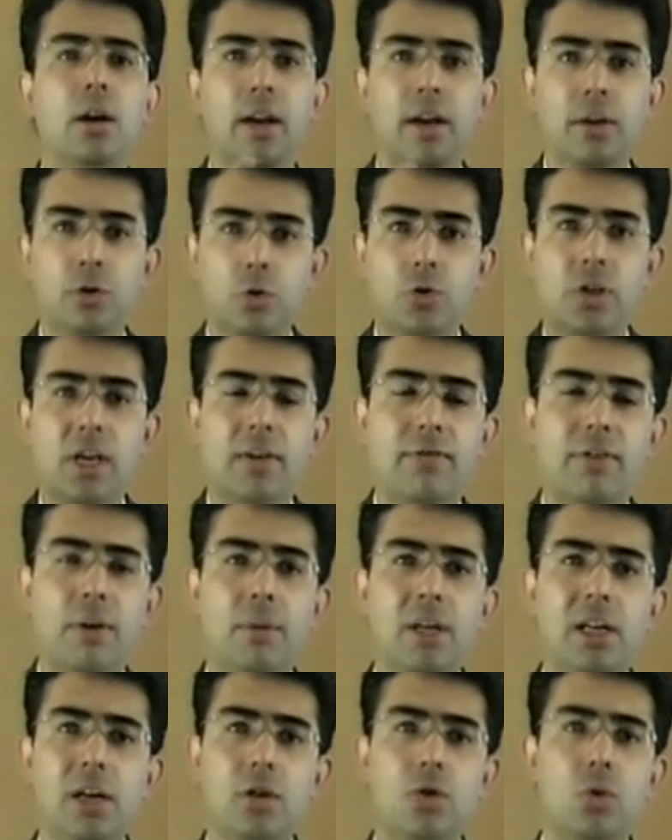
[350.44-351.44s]
using
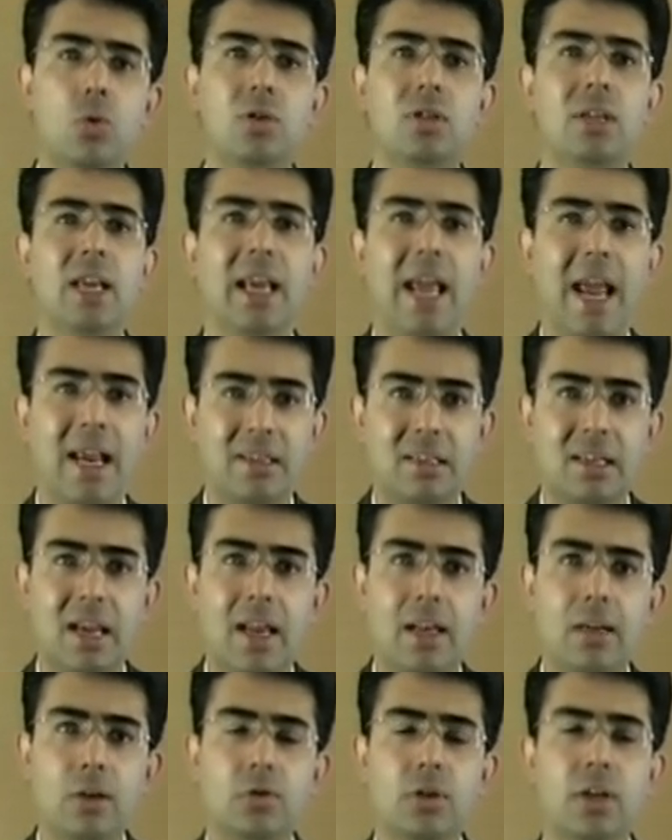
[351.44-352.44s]
familiar tools like
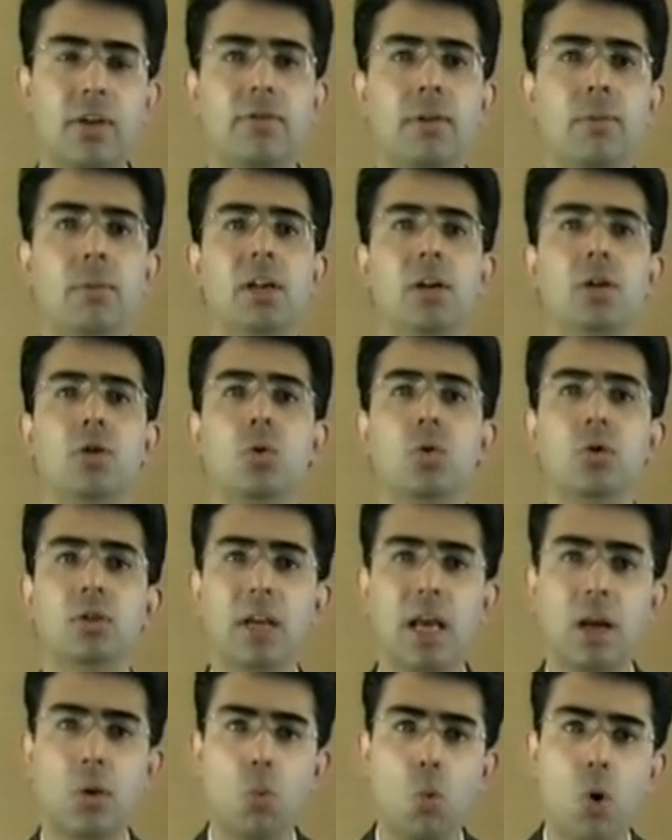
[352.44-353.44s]
Excel, using familiar tools
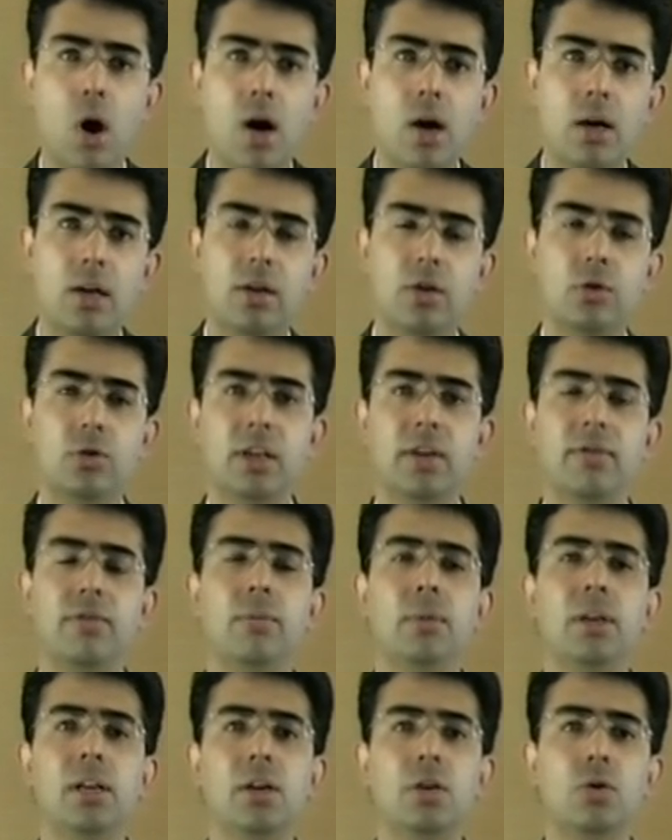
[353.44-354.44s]
like Word, using
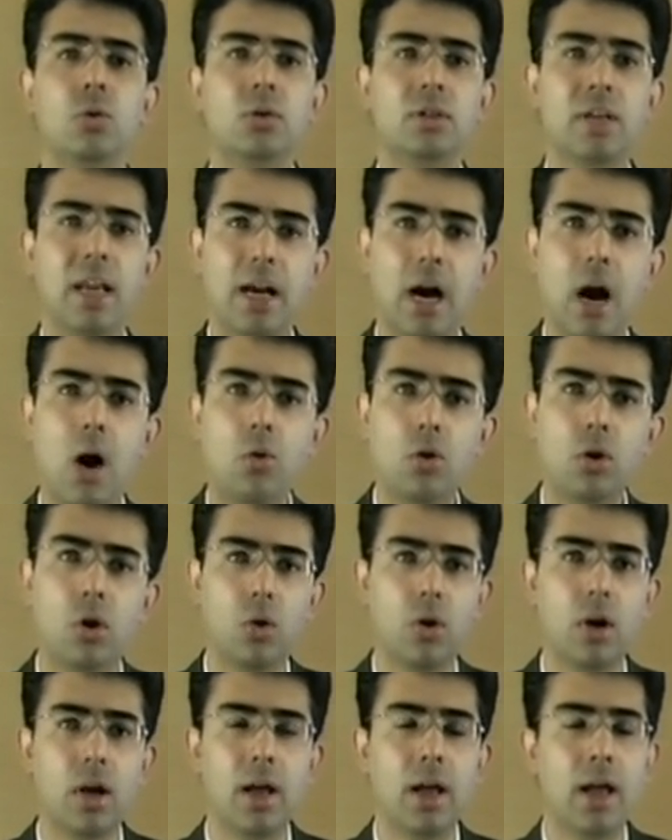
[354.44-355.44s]
familiar tools like
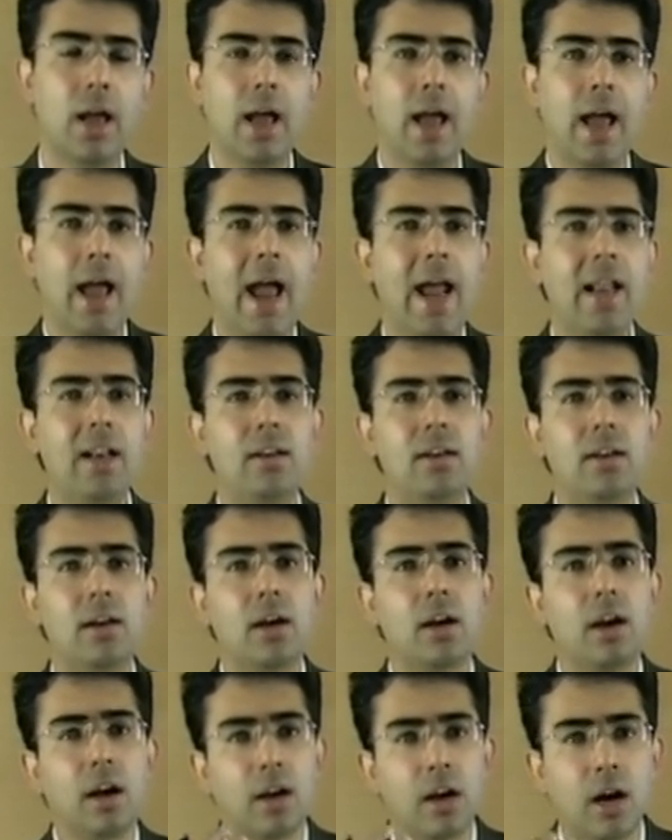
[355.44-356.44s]
Outlook, and
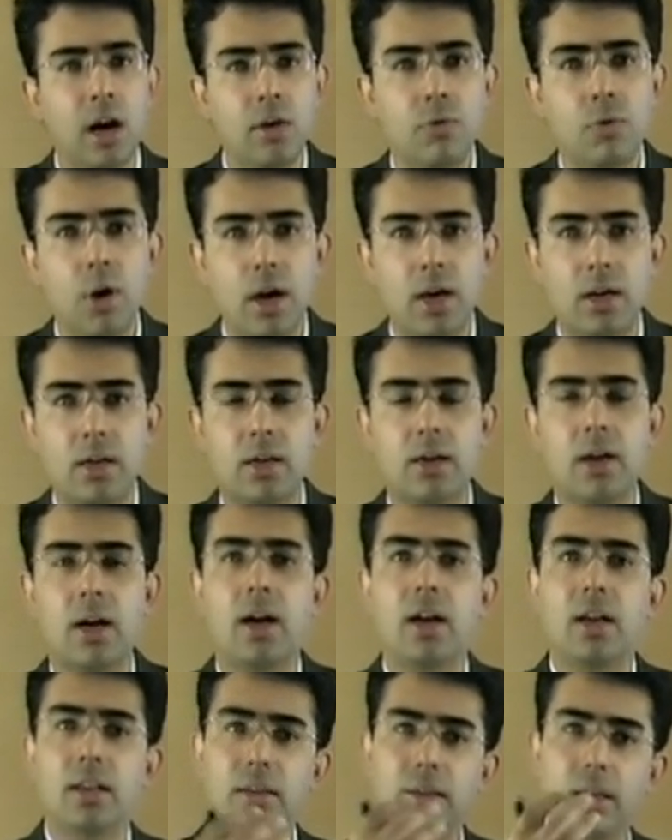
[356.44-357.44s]
convert
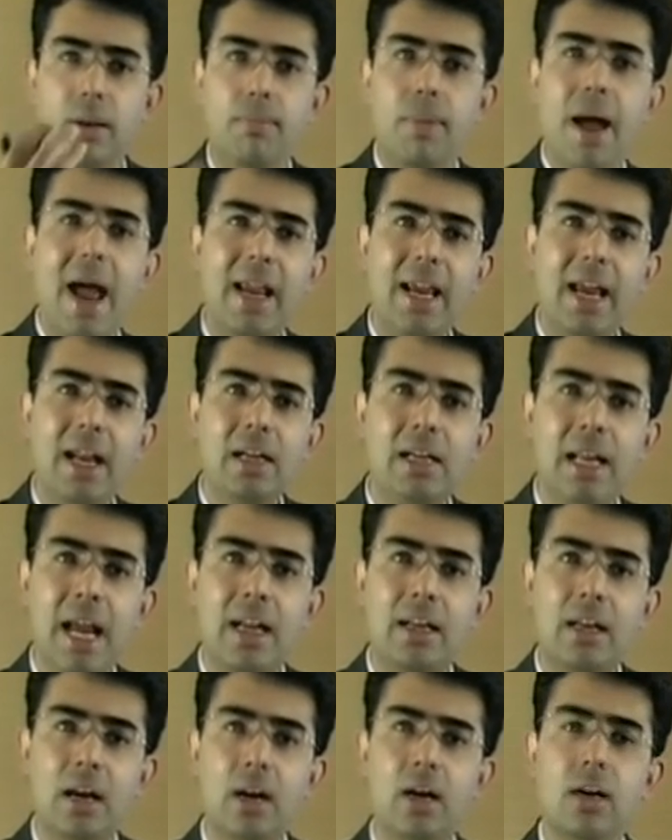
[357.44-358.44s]
the back-end
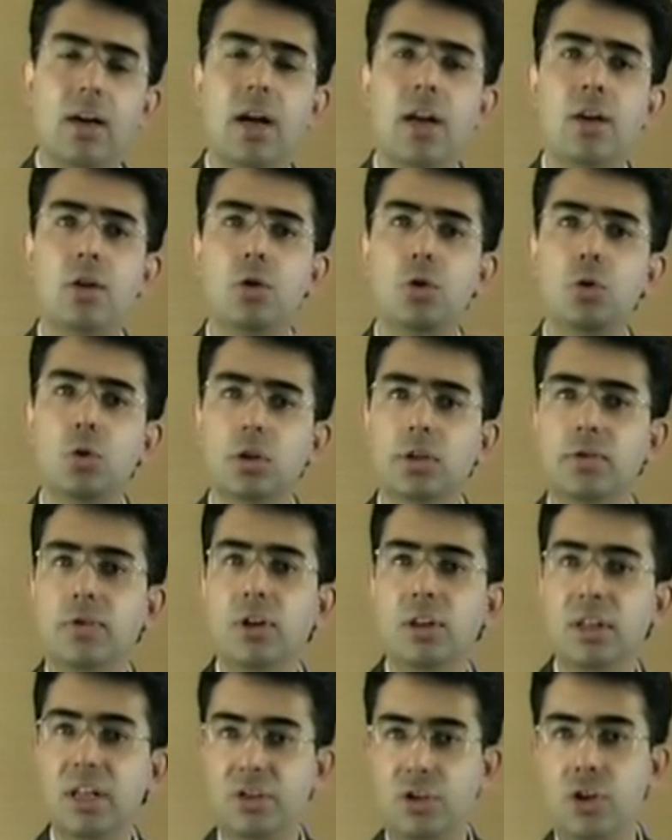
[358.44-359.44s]
data into
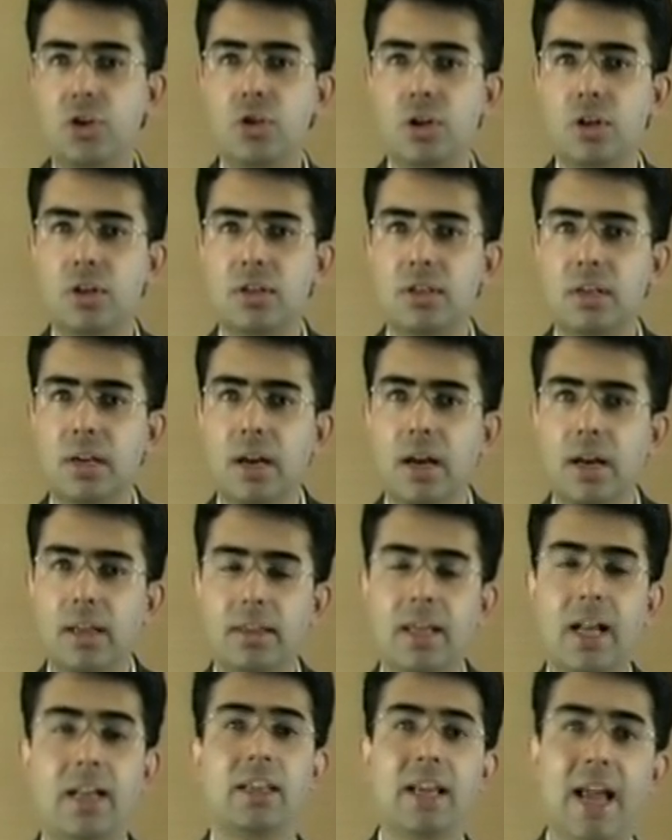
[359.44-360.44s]
useful decisions
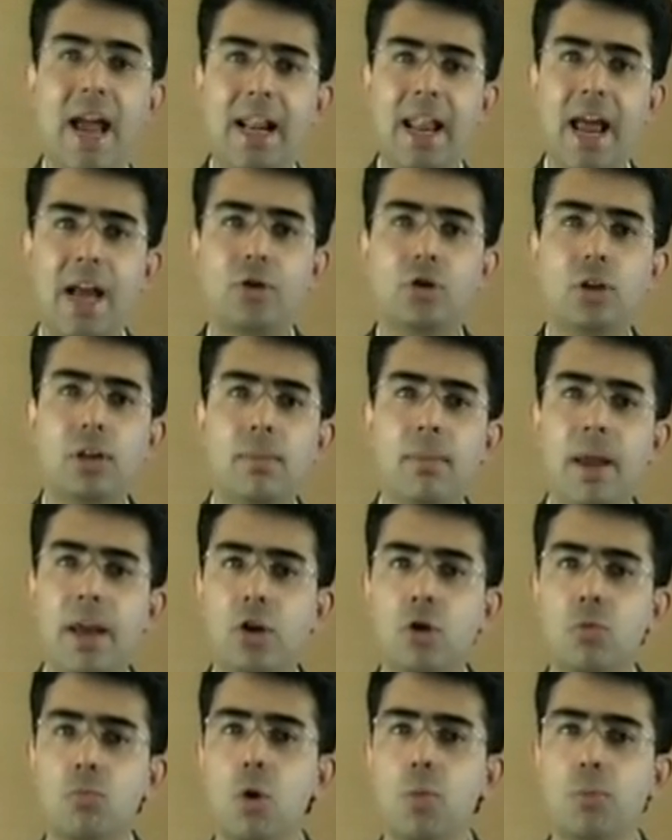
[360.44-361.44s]
that can actually
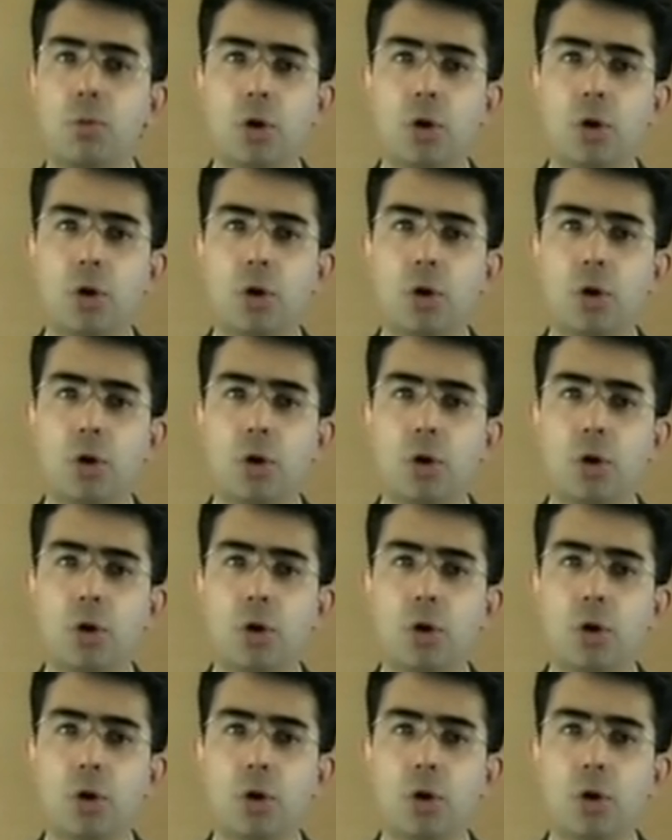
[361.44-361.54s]
make you more